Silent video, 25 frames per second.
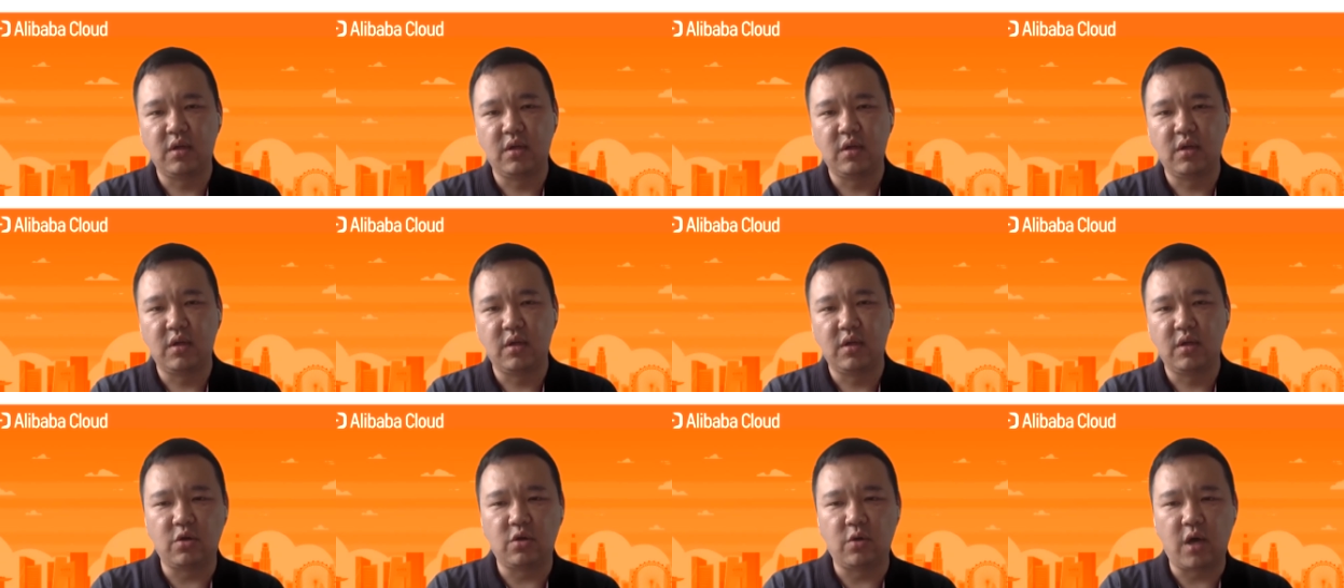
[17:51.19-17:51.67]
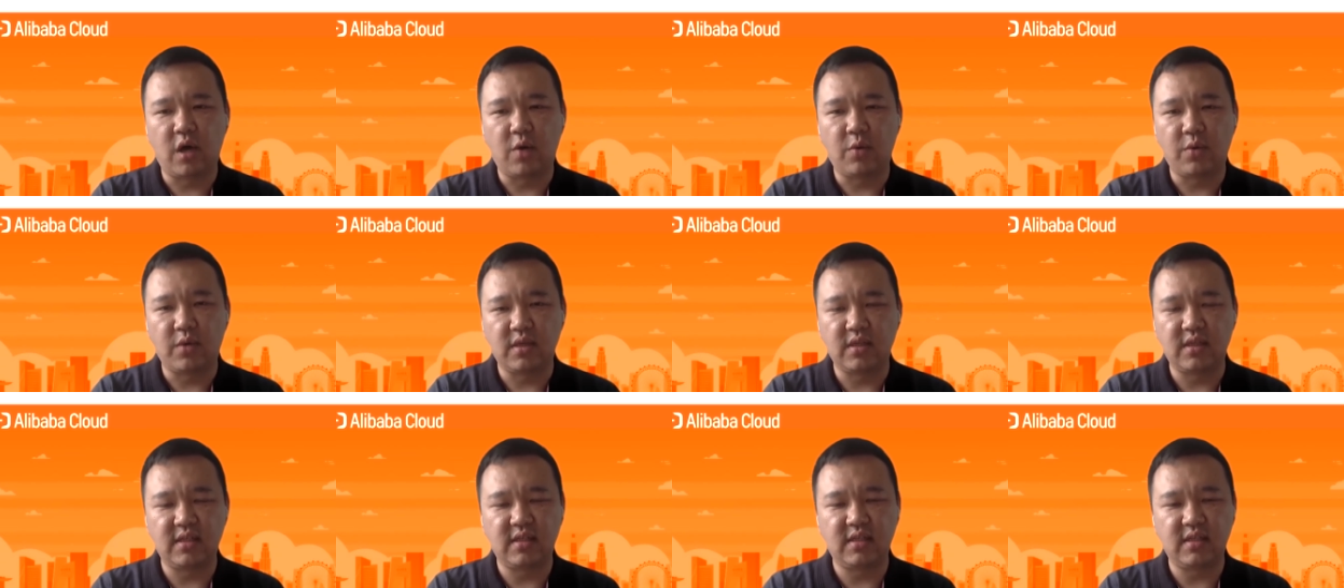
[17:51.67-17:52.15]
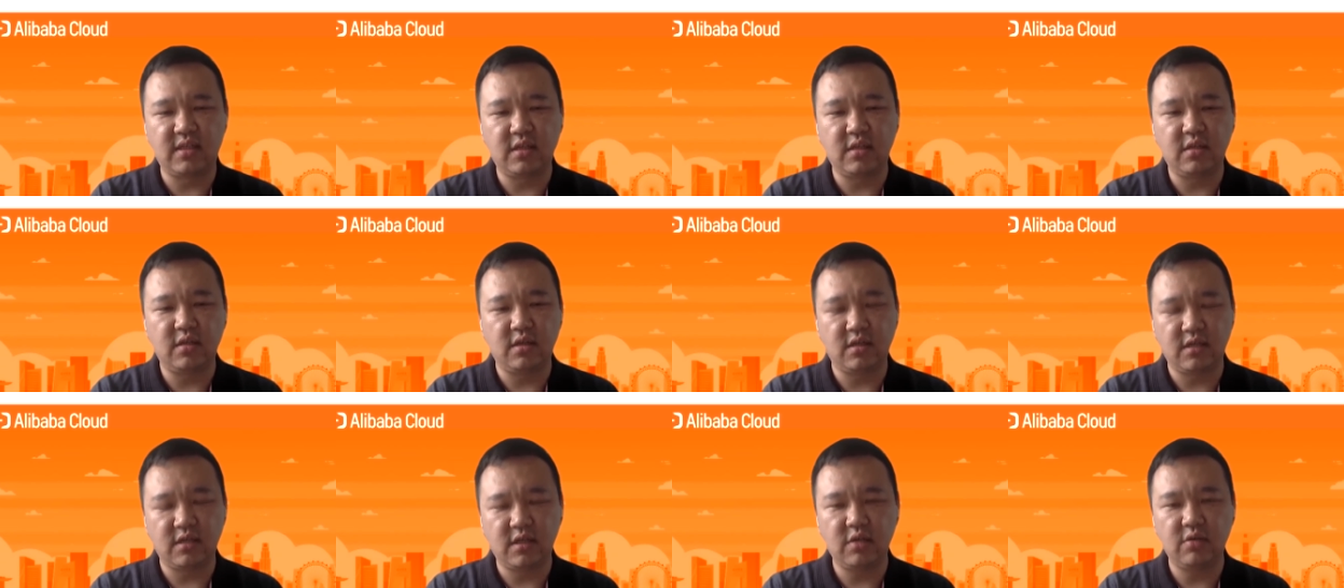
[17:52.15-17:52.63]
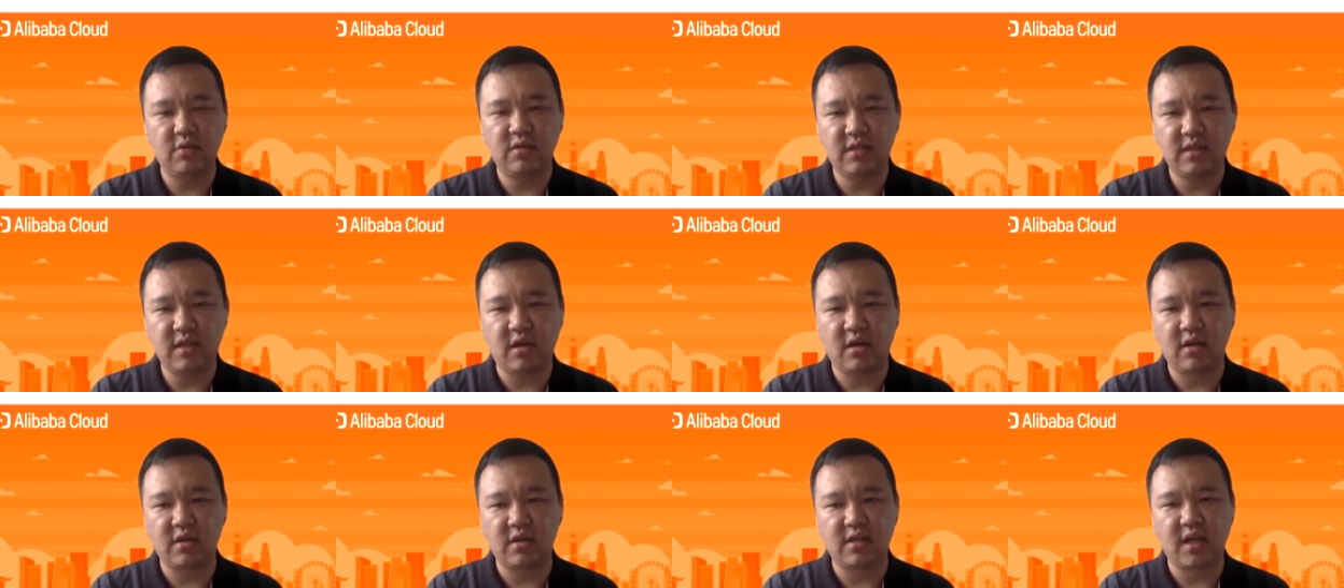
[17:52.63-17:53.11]
So uh, we s- still
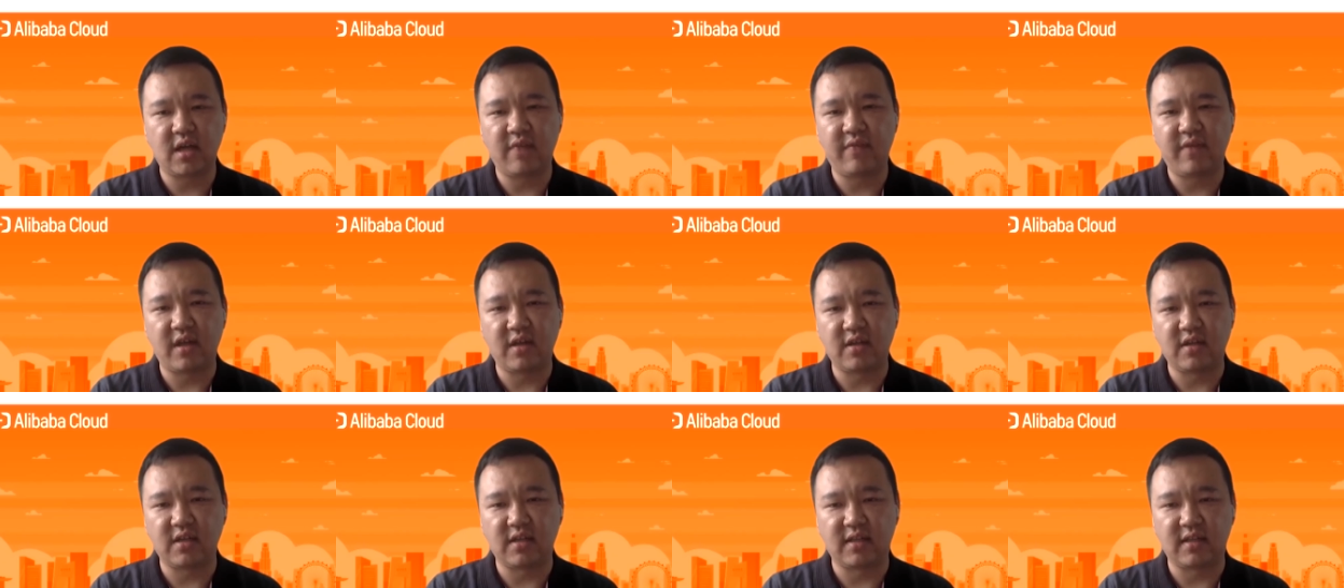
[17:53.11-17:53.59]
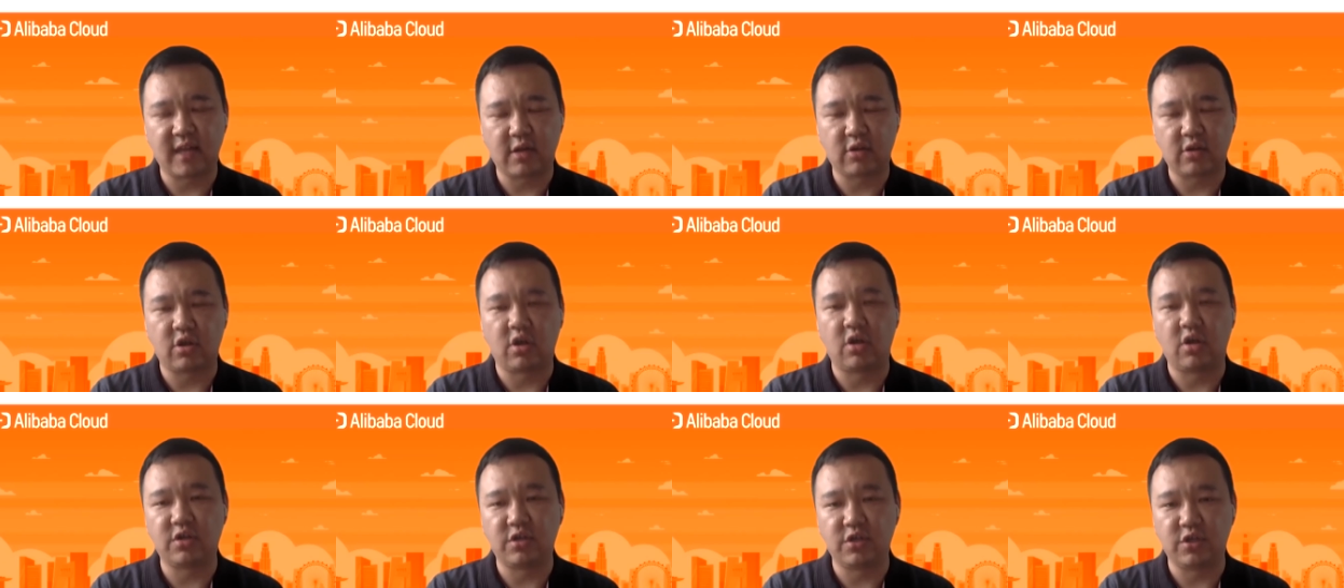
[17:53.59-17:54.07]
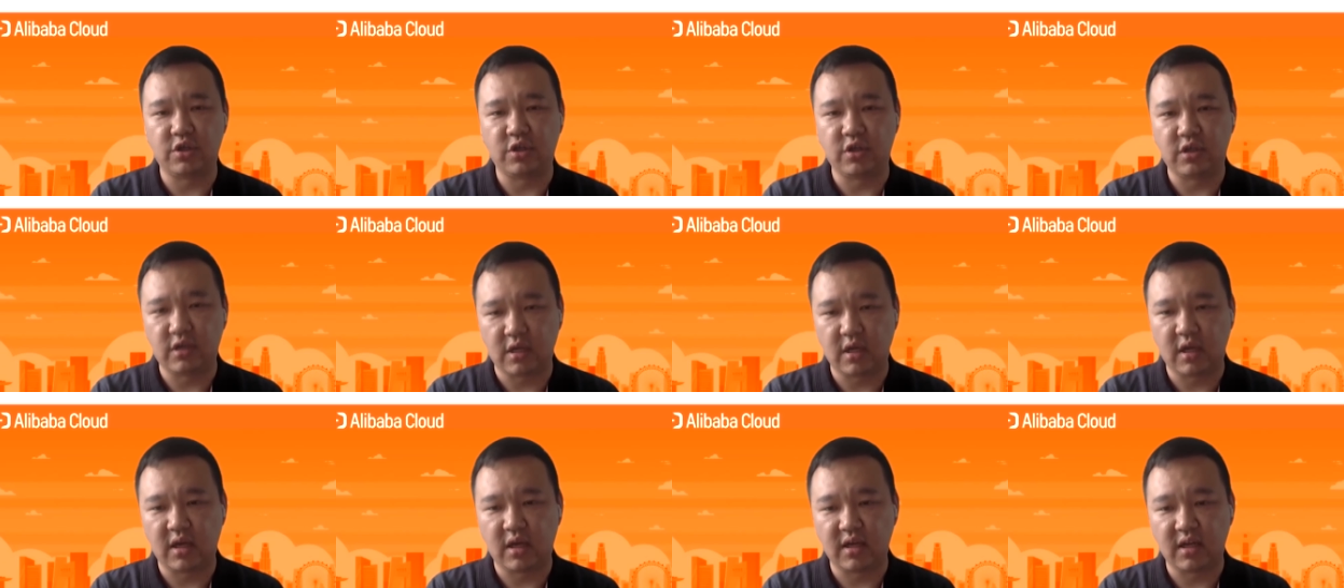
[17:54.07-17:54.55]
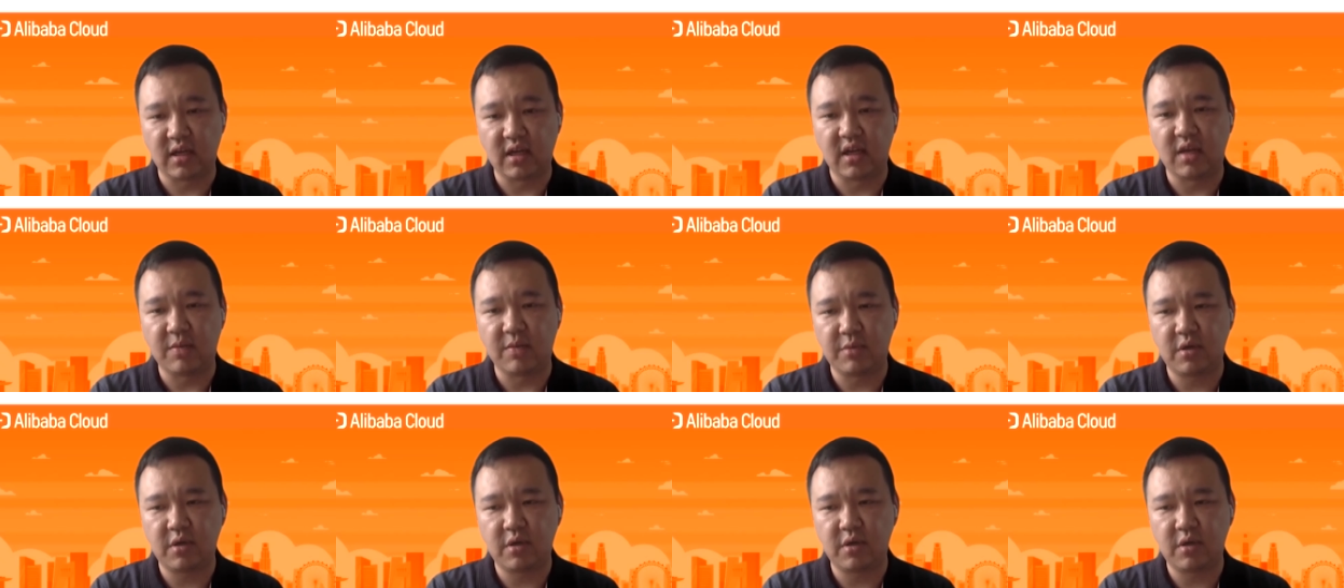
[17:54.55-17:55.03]
see ourselves as a technology uh,
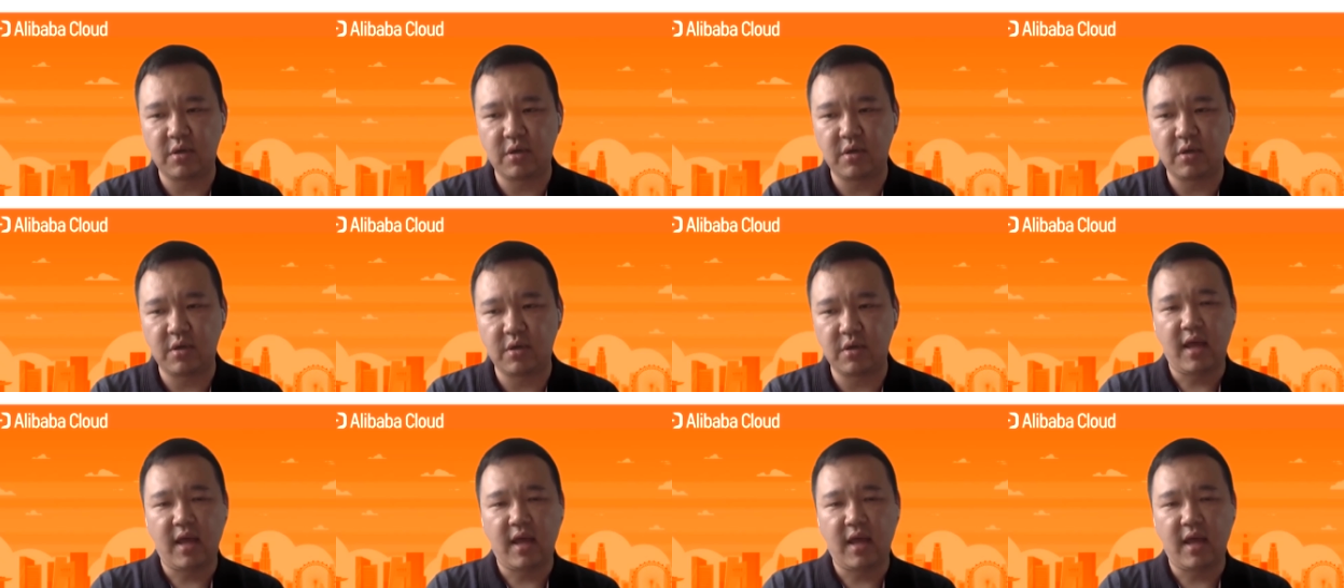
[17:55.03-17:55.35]
enabler,